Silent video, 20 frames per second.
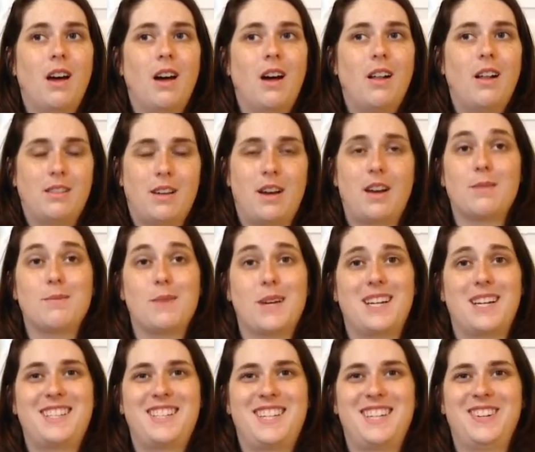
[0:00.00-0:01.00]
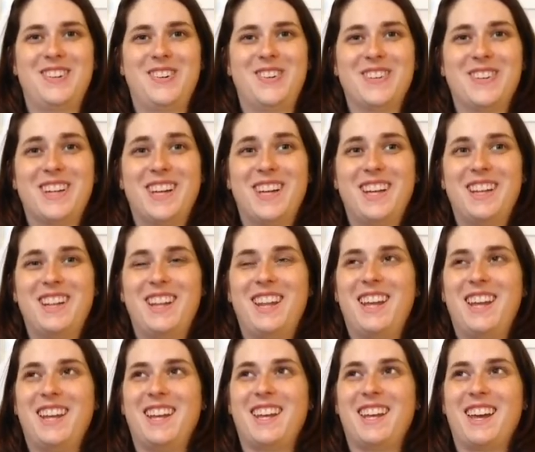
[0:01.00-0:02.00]
a lot of money too.
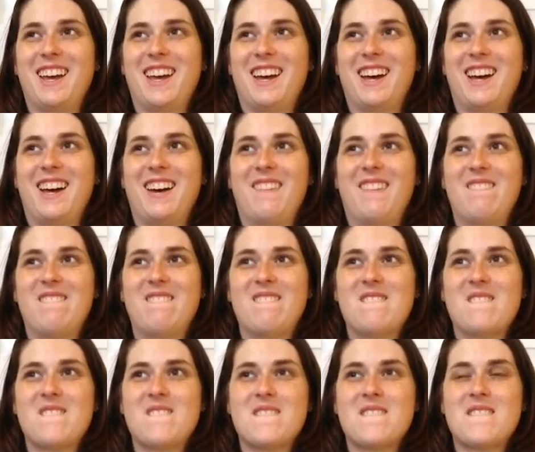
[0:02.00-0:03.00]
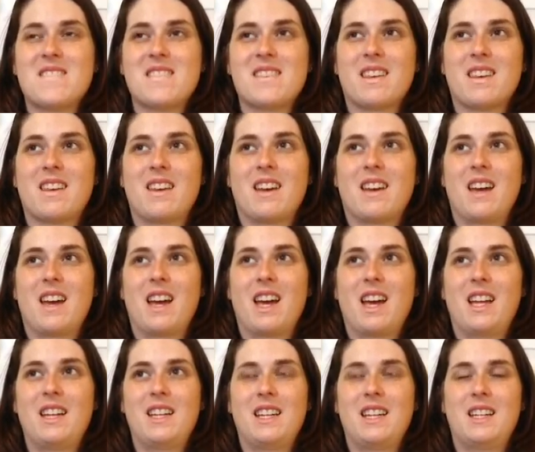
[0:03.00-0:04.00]
Like, I
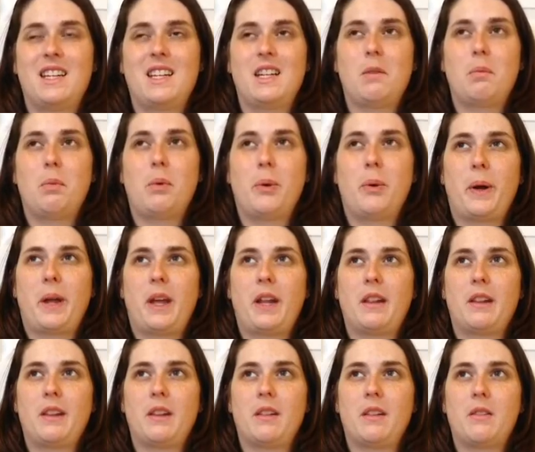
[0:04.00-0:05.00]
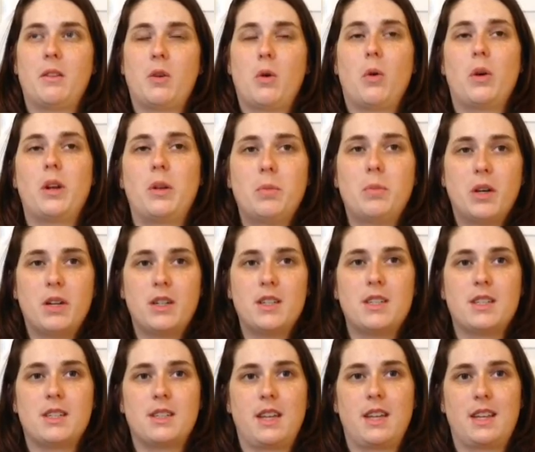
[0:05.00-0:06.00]
did a needlepoint coin
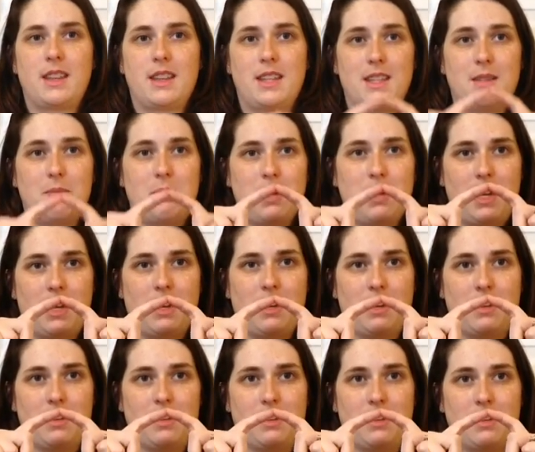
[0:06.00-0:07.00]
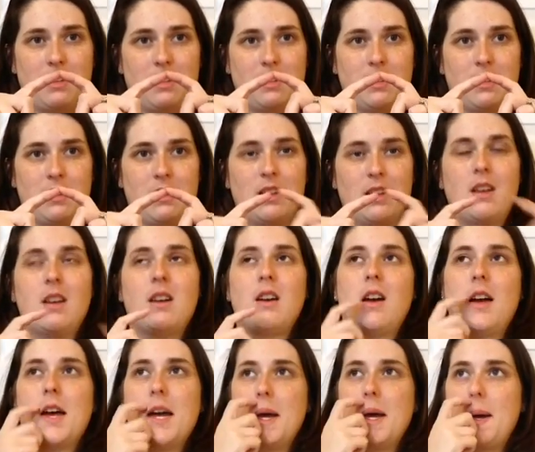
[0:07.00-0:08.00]
purse, like this big.
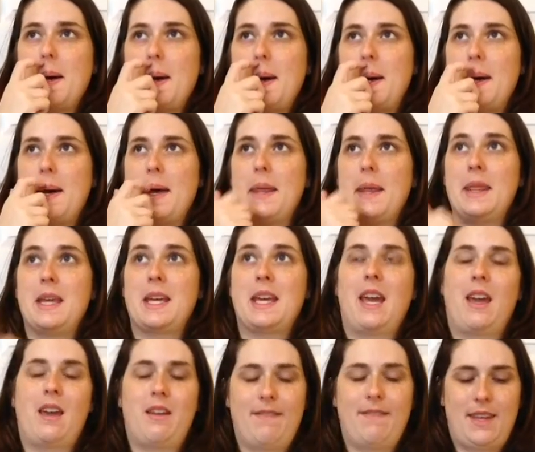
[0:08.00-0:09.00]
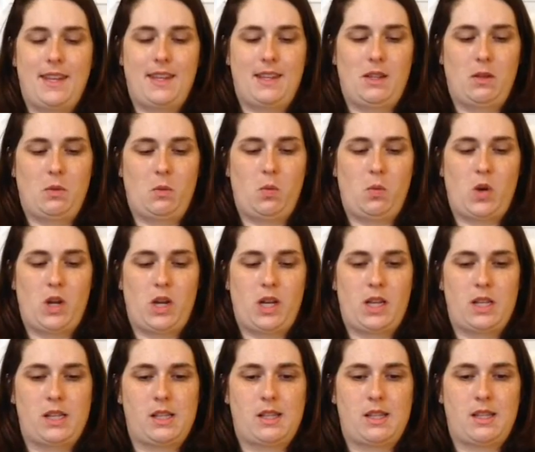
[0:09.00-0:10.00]
The canvas
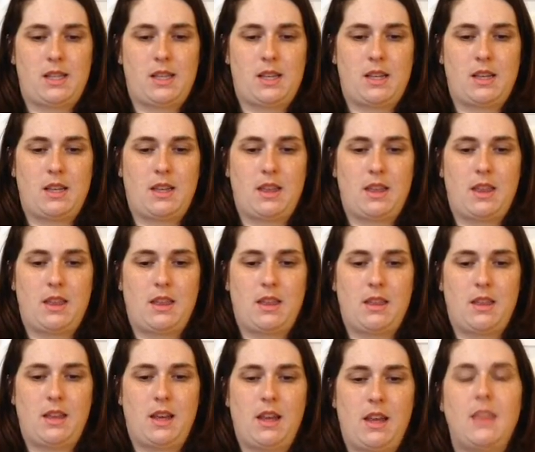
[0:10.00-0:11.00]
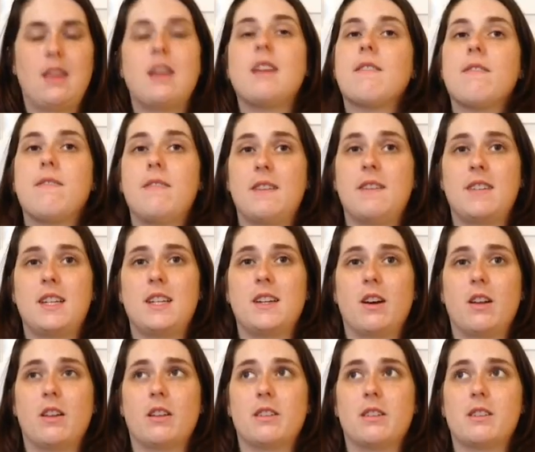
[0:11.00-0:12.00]
was, I think,
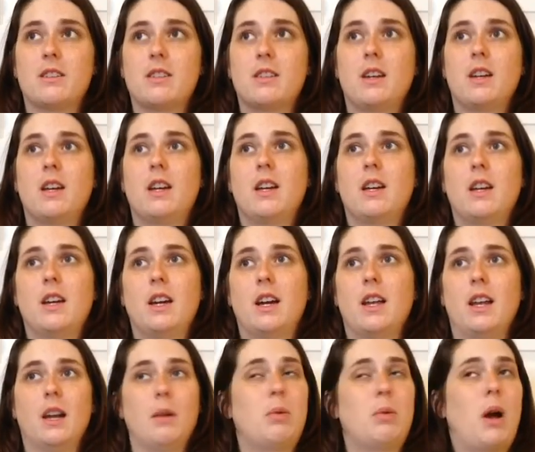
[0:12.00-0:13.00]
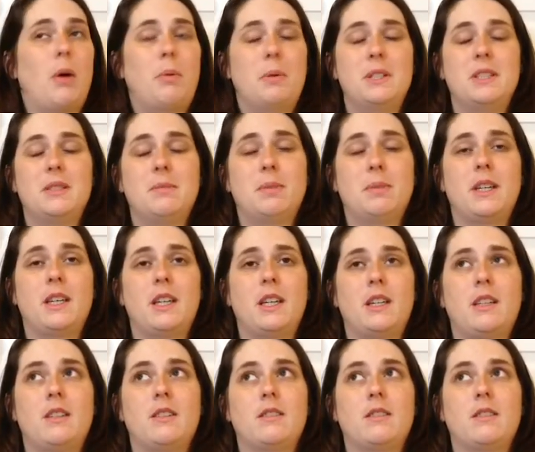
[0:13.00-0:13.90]
$50, and I probably spent